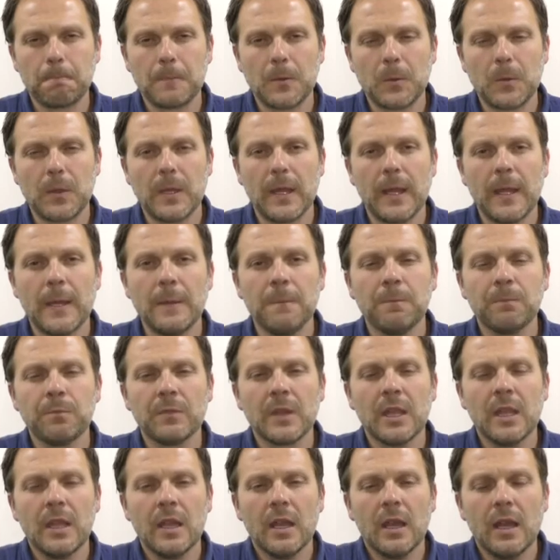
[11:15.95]
Okay,
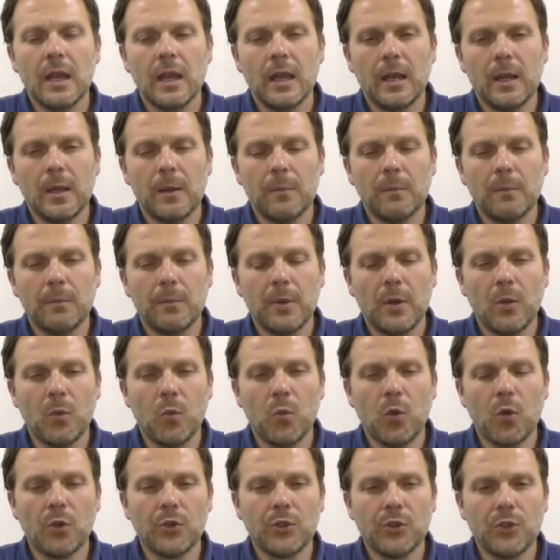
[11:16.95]
but
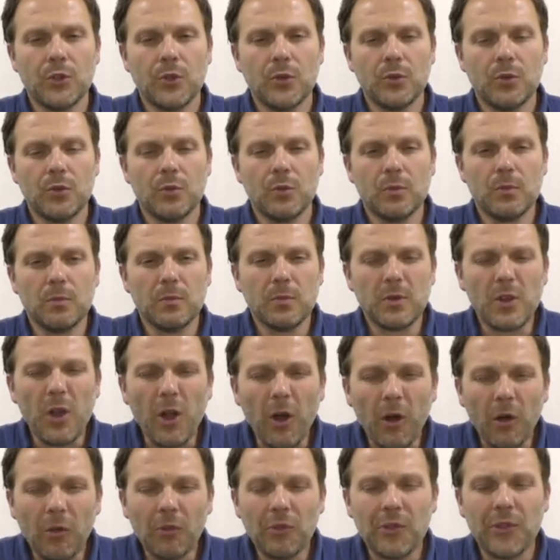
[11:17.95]
what you
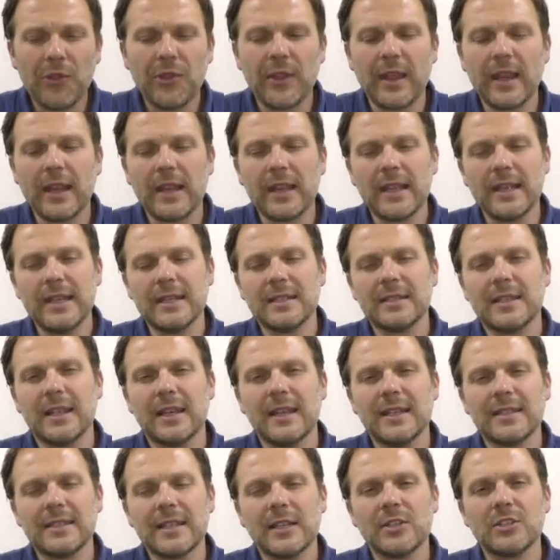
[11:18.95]
can't think is that
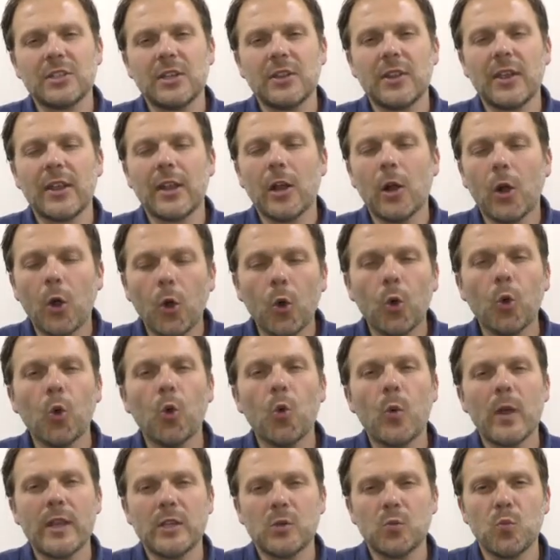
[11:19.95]
essentially they are
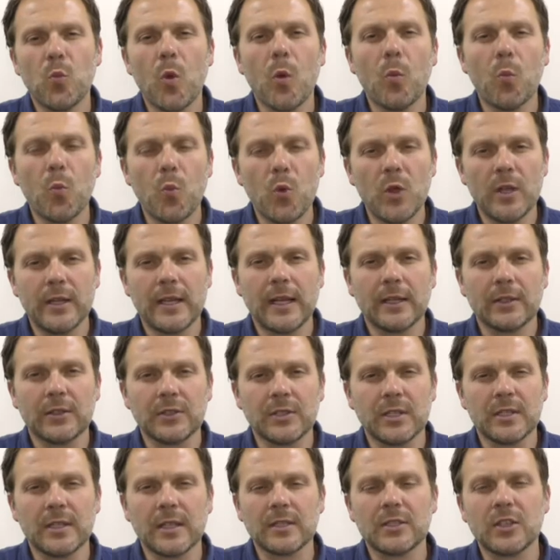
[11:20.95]
always one-word
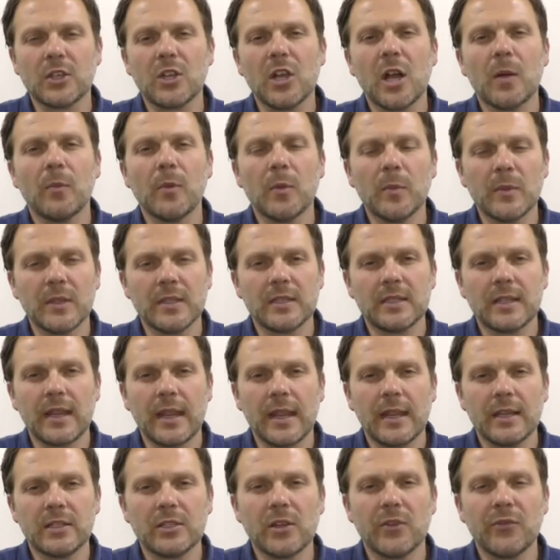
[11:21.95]
answers. That's a common
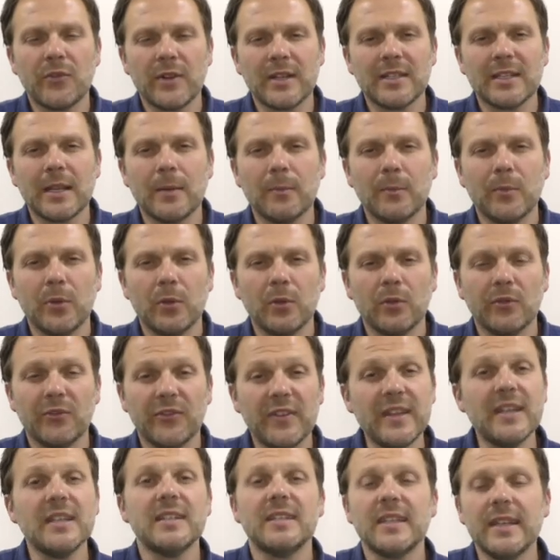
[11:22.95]
mistake. So for example,
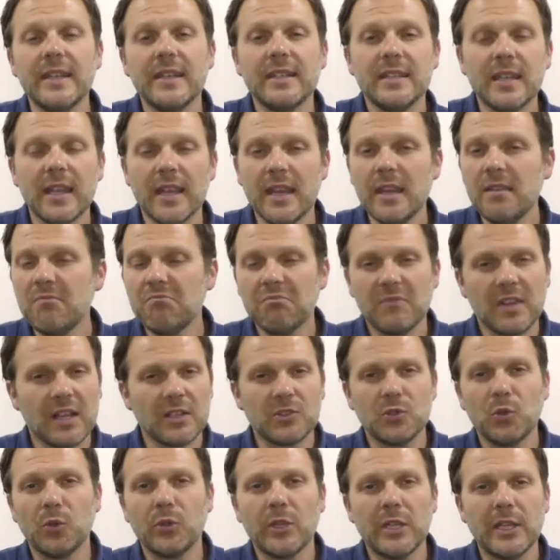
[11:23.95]
VCT,
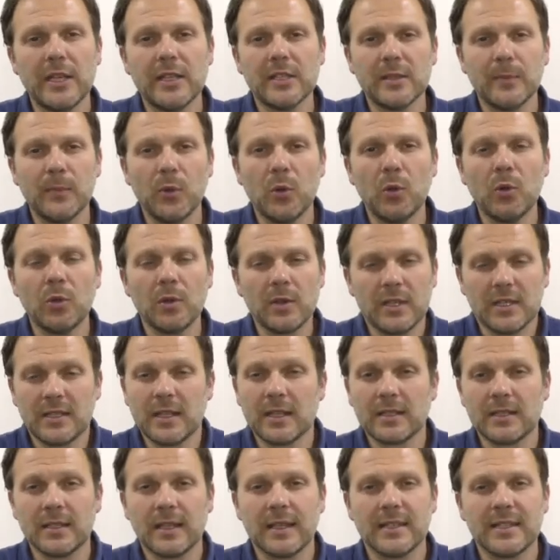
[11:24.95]
that's all you need to put because
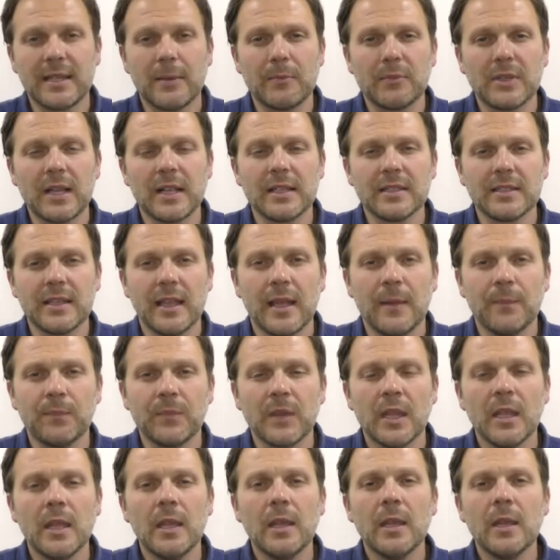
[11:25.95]
that's an exempt
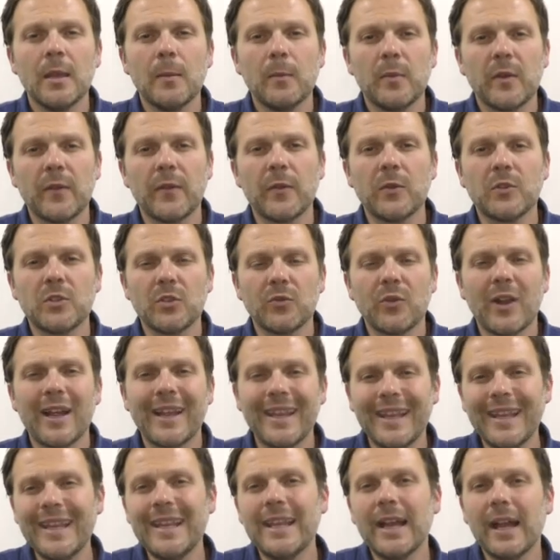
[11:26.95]
asset. But if you were to
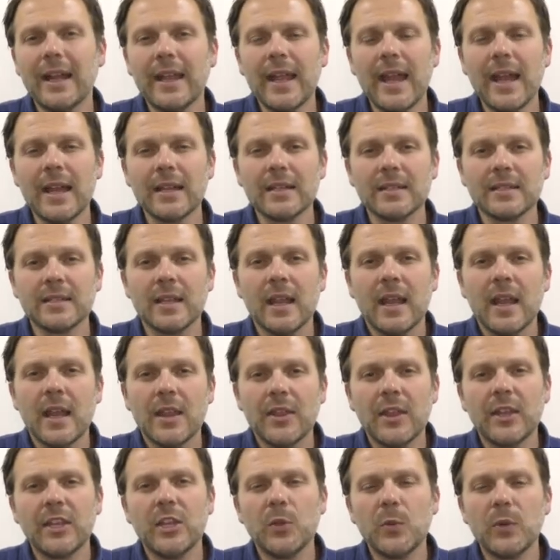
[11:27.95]
write EIS,
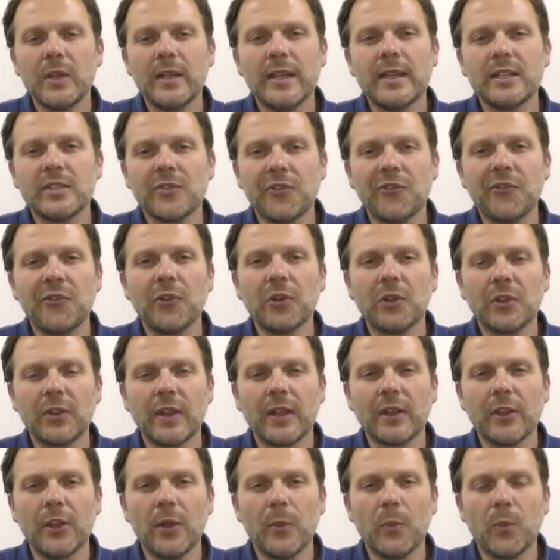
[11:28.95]
then you would need to follow
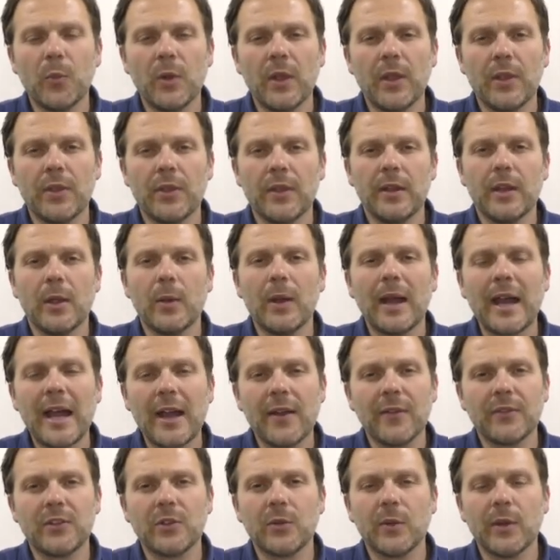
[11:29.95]
that up with,
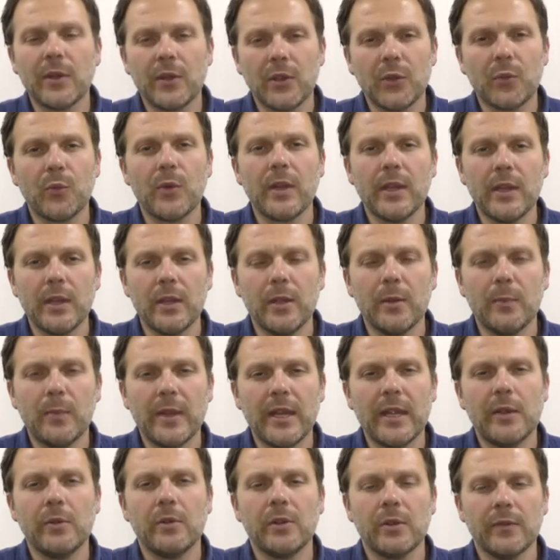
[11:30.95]
after a 3-year
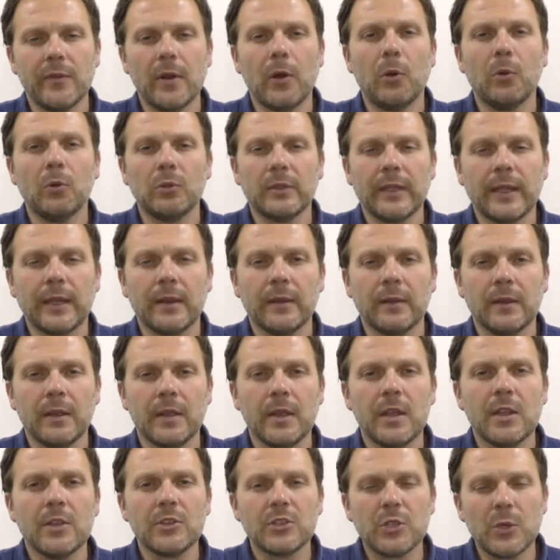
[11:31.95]
period of holding.
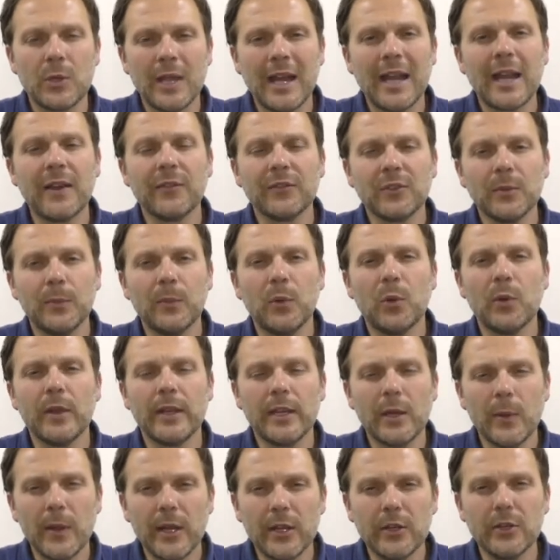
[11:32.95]
So you have to put,
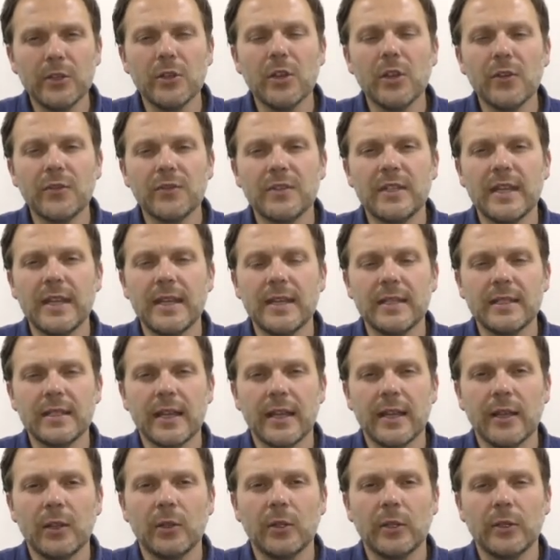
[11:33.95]
enough
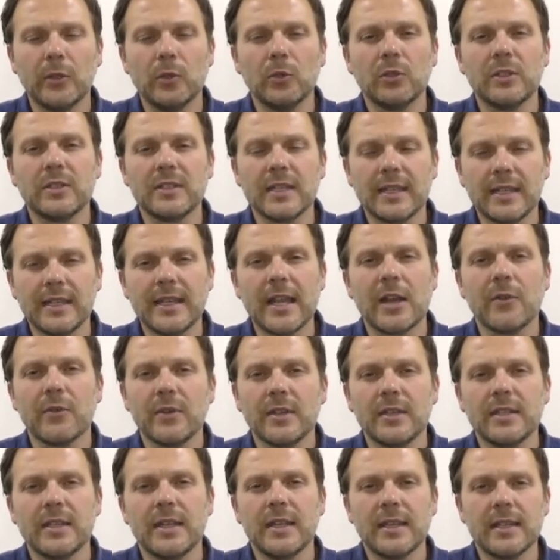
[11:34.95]
detail in order to
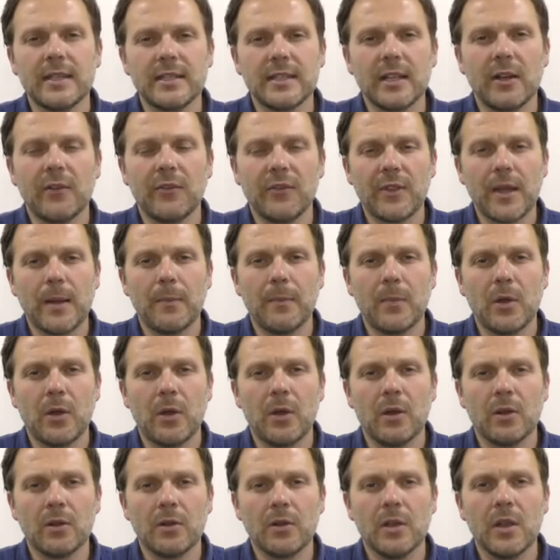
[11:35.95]
guarantee yourself that
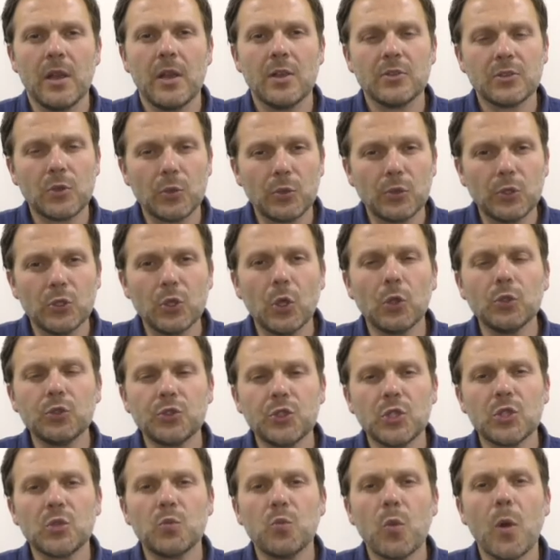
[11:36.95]
mark. So not
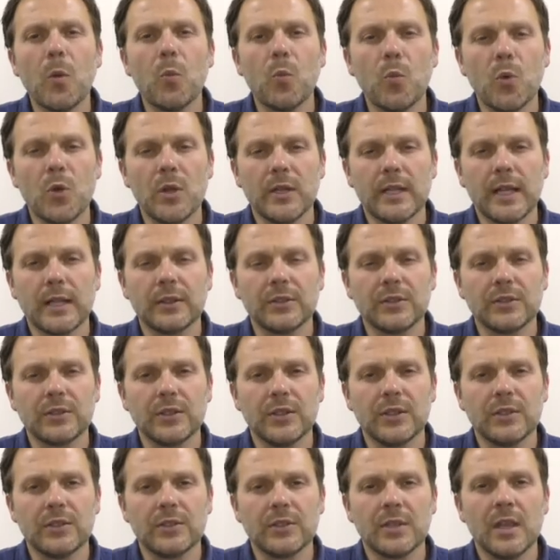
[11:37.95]
just one-word
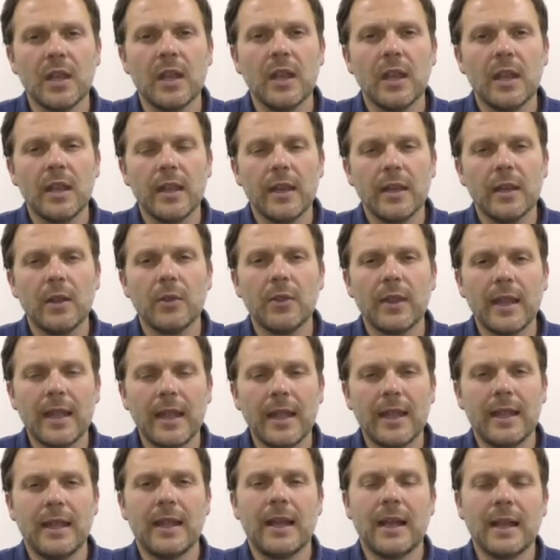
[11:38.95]
answers.
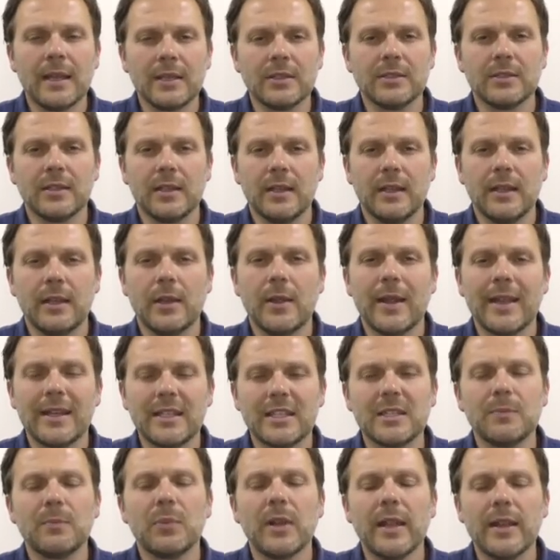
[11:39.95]
It has to,
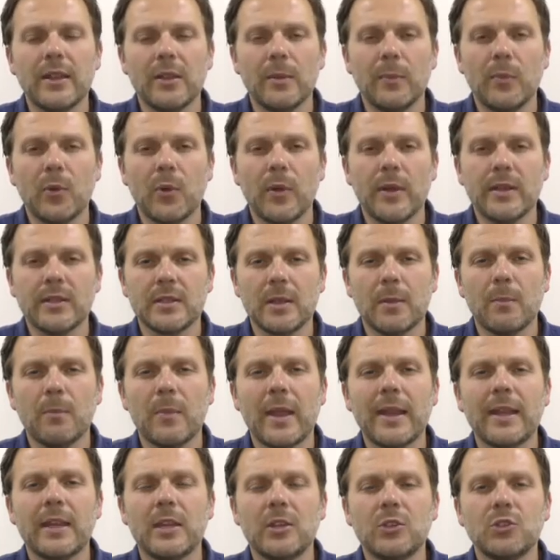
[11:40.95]
explain the point and
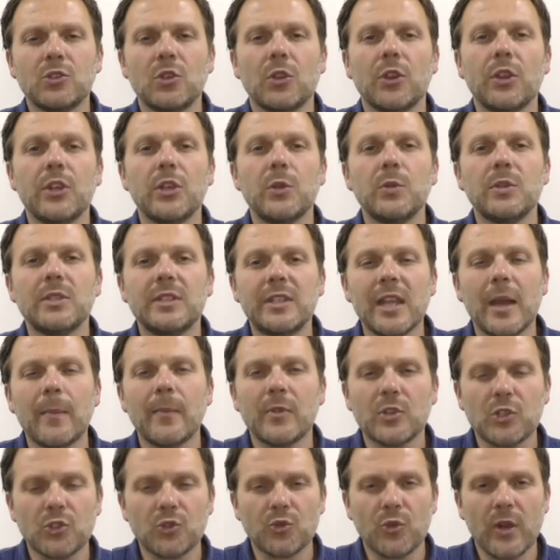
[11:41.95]
making sure that you
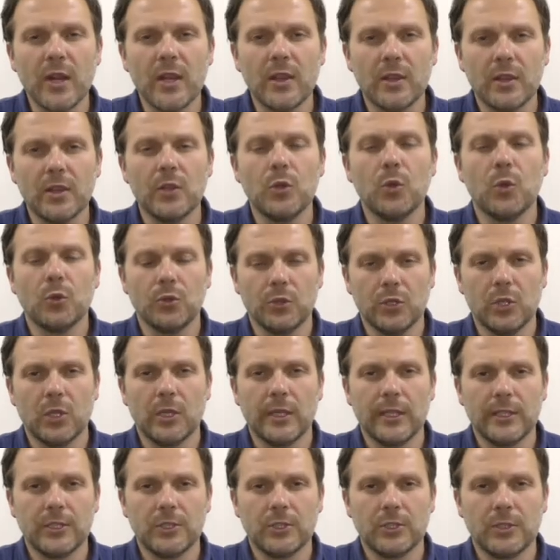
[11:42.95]
demonstrate your
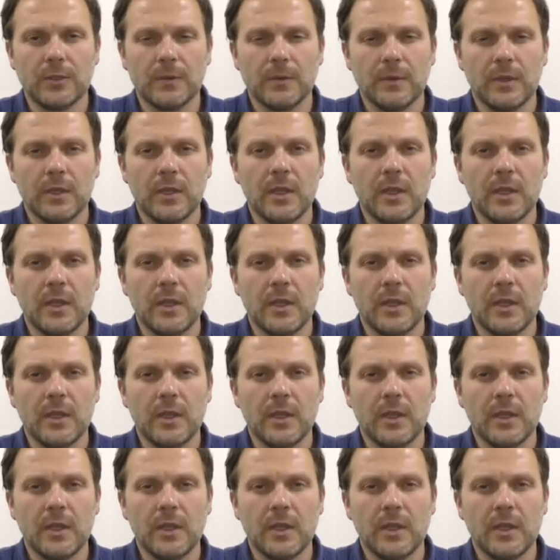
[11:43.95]
knowledge.